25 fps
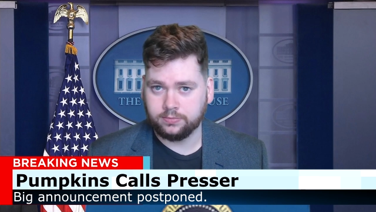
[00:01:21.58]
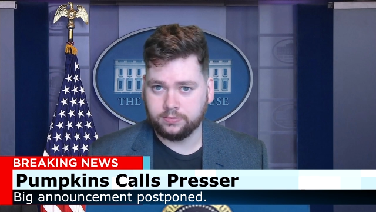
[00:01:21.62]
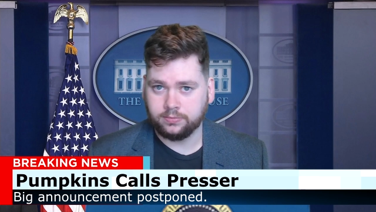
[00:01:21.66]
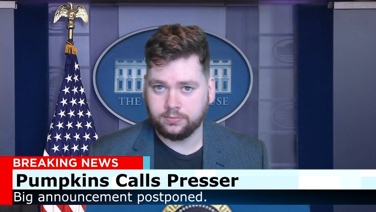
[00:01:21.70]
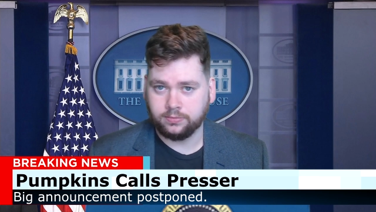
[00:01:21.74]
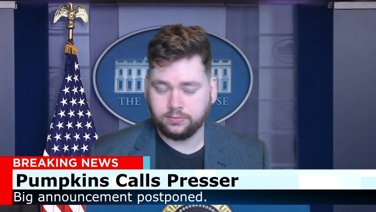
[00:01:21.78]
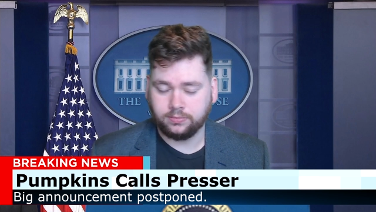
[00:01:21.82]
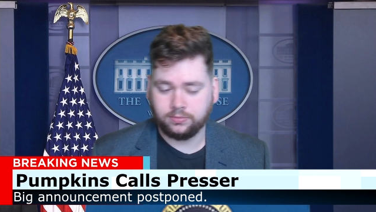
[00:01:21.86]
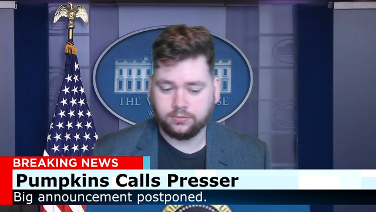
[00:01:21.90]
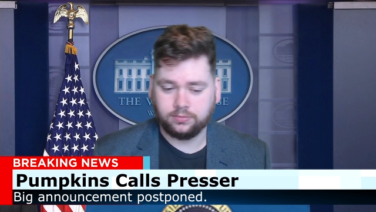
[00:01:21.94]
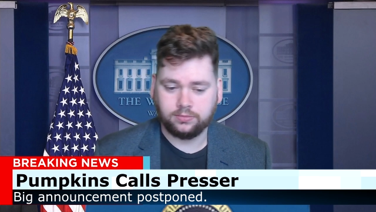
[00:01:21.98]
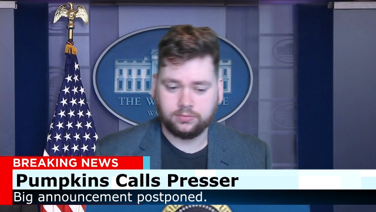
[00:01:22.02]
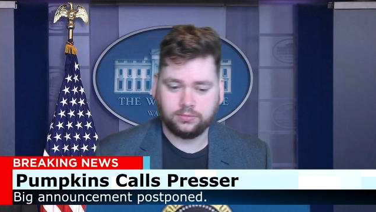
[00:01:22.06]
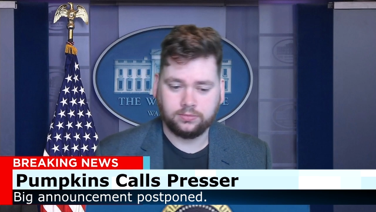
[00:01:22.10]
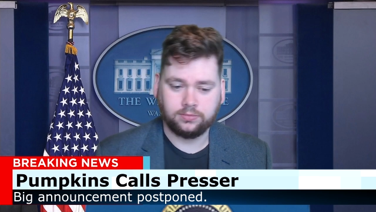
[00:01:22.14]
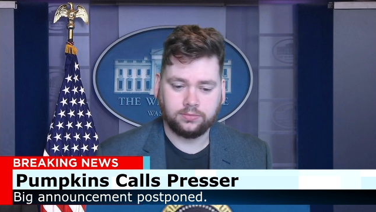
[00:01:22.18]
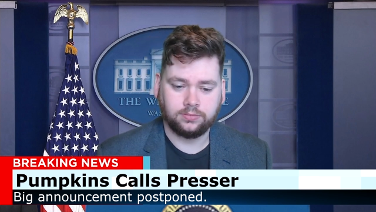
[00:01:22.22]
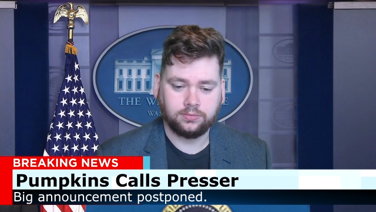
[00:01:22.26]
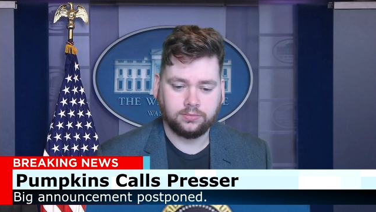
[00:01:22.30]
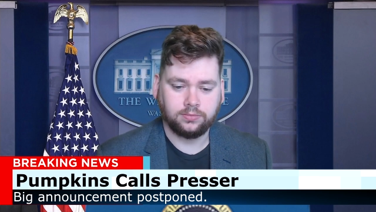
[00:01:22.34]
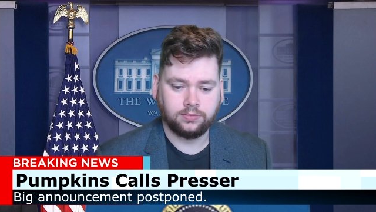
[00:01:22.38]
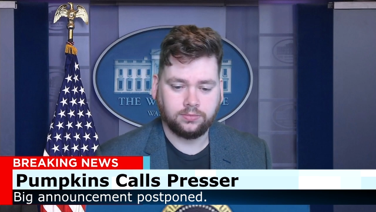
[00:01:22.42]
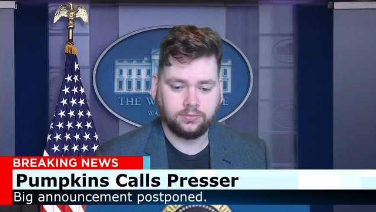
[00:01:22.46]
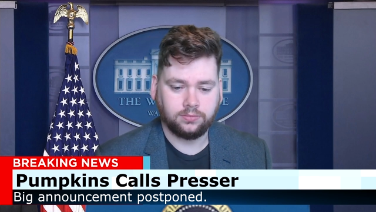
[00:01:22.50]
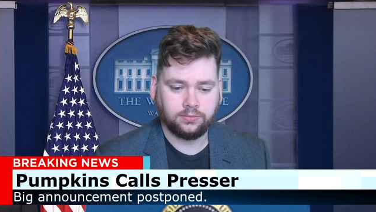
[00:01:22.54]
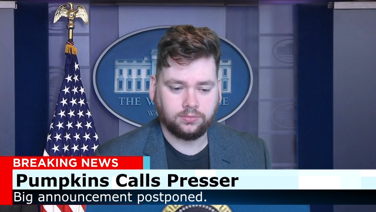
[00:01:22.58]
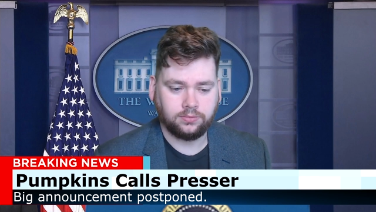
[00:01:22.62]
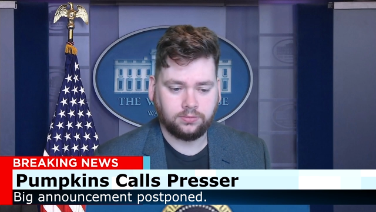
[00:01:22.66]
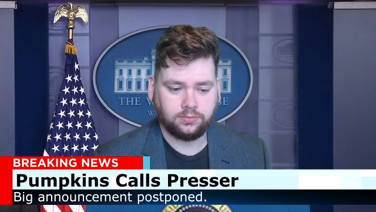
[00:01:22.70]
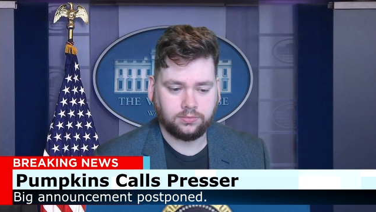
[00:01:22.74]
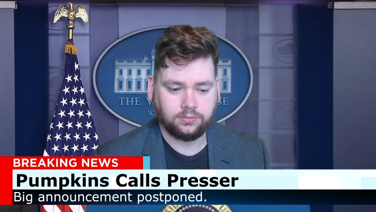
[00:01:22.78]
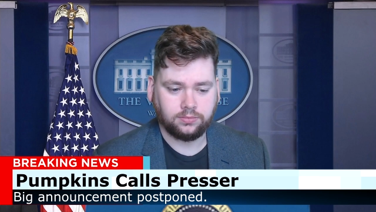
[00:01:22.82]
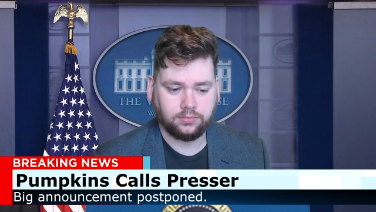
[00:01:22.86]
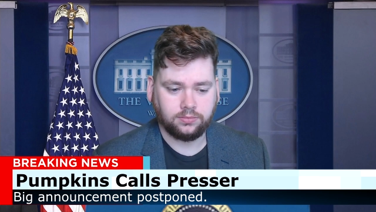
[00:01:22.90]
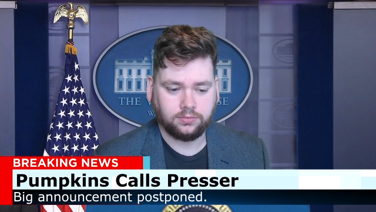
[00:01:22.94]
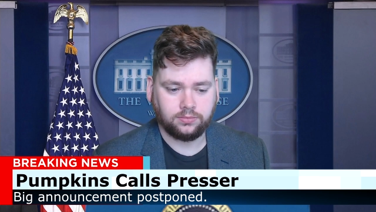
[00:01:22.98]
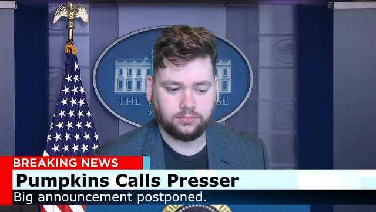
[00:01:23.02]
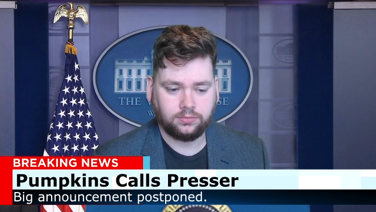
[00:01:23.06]

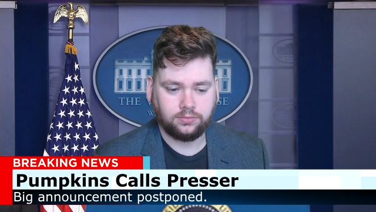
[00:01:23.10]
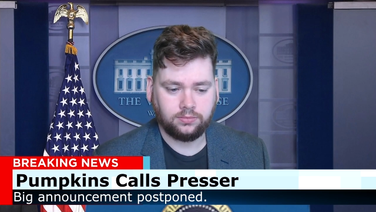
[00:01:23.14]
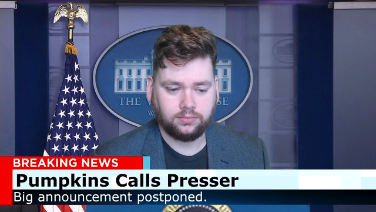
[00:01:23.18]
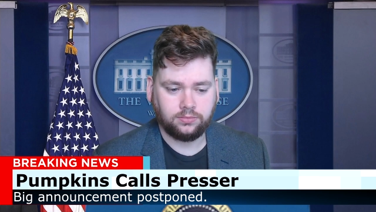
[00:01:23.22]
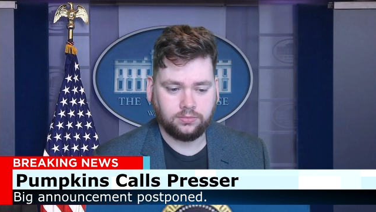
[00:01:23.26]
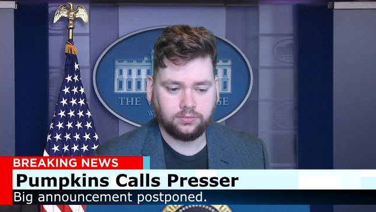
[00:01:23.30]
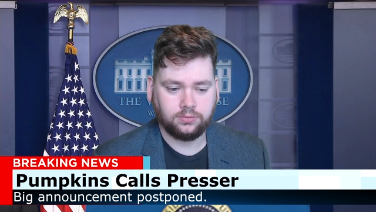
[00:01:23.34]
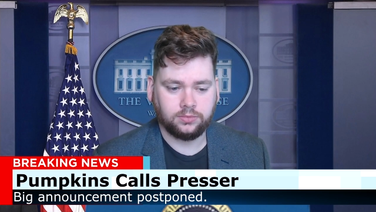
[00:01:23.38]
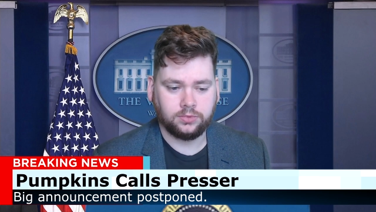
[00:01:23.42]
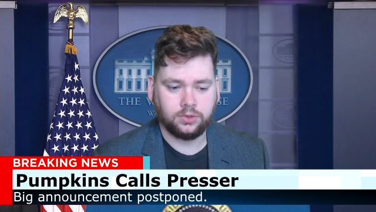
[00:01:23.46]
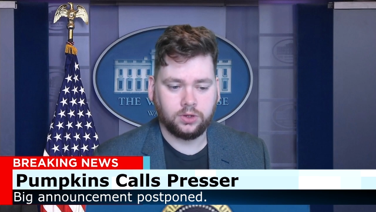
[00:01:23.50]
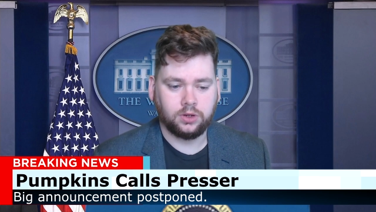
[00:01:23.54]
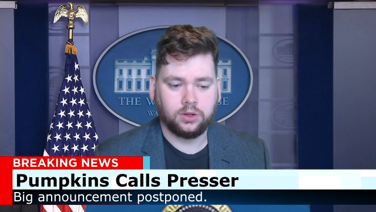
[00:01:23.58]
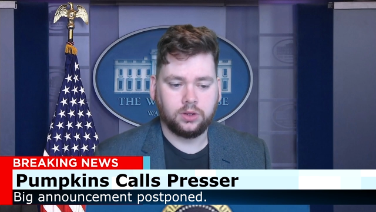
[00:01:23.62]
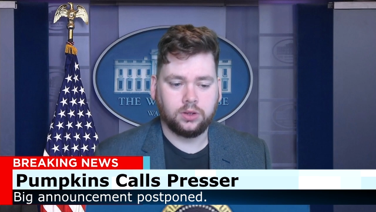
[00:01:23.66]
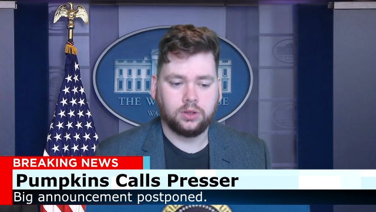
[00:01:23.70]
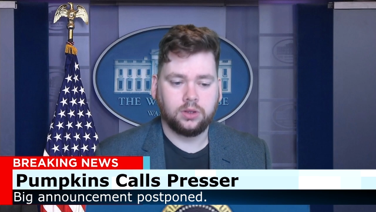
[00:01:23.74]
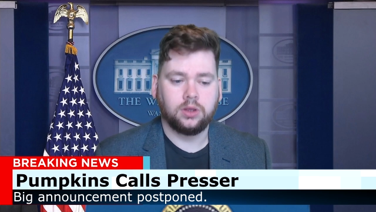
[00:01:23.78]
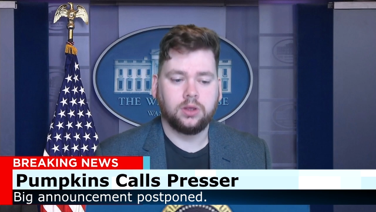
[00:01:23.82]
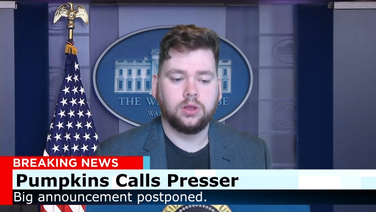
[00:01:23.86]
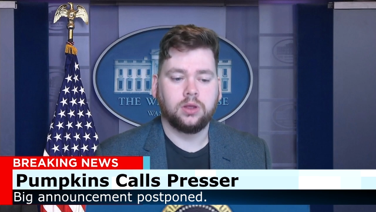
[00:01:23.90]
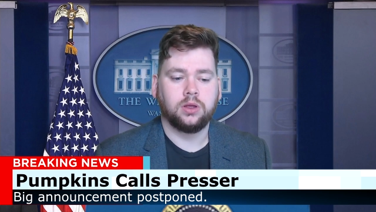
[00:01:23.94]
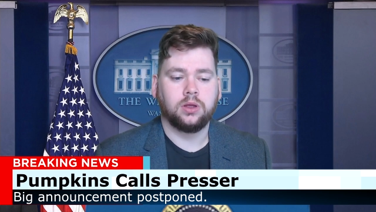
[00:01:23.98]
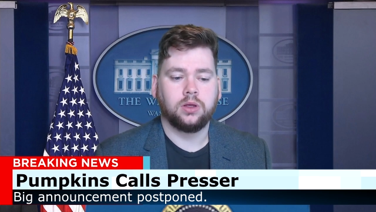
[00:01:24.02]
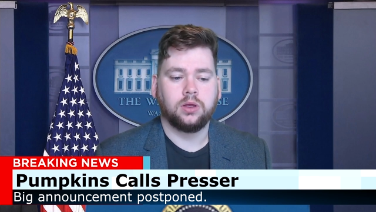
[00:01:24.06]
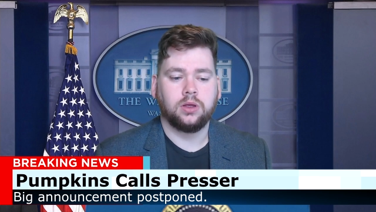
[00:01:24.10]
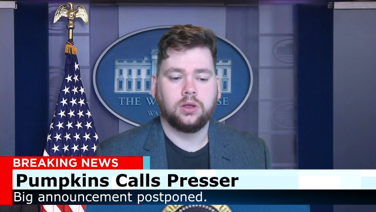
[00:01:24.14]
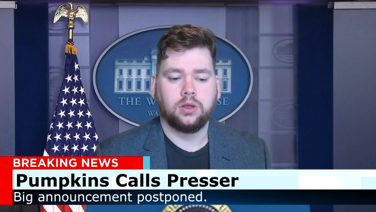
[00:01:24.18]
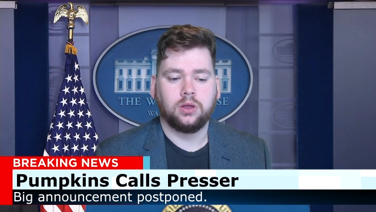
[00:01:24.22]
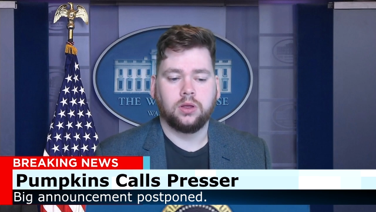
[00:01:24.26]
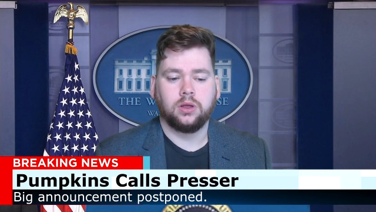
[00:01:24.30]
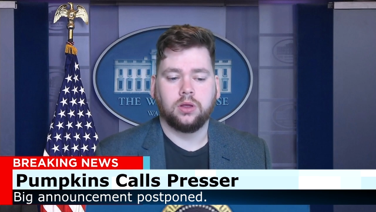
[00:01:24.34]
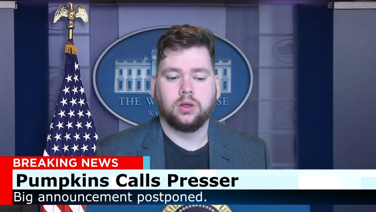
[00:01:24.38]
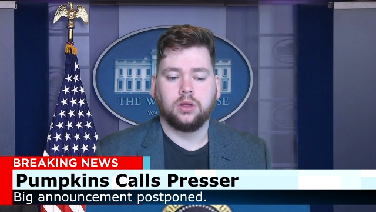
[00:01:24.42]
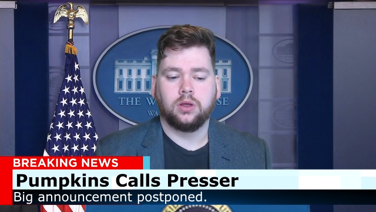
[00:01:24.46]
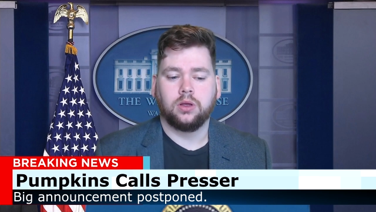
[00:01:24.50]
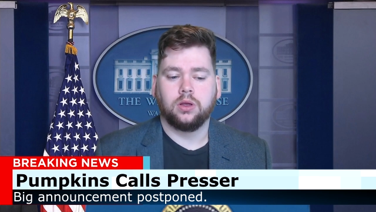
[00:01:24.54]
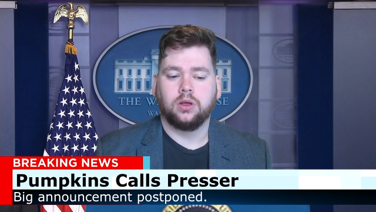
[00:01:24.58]

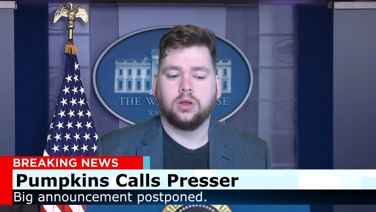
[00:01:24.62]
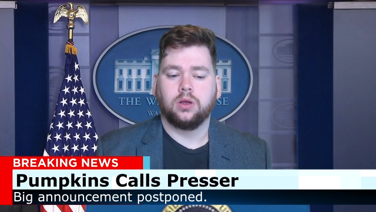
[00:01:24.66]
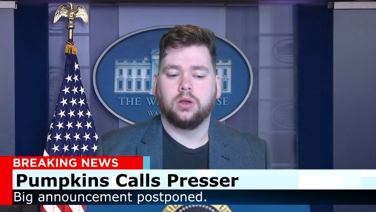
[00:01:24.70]
(silence)